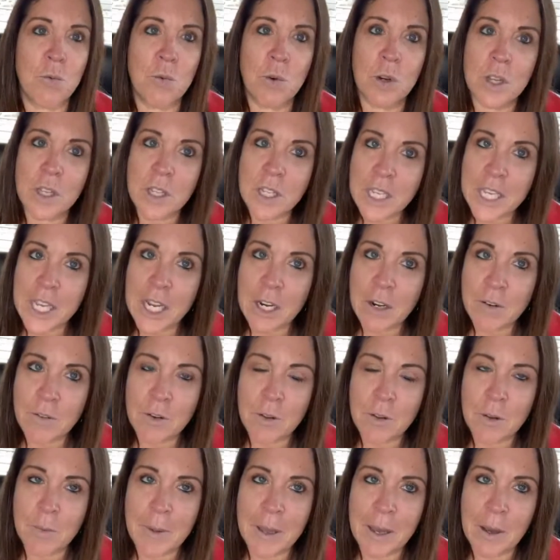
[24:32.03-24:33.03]
really
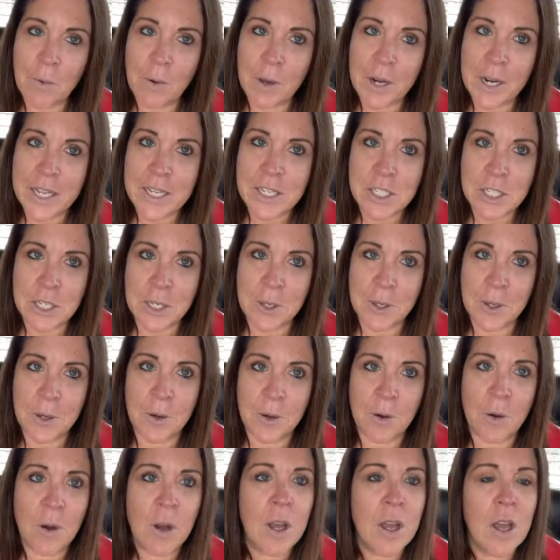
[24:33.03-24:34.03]
careful about what I
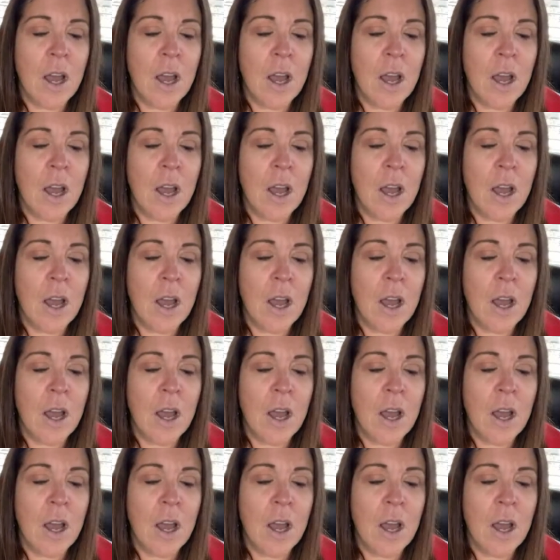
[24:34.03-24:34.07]
do.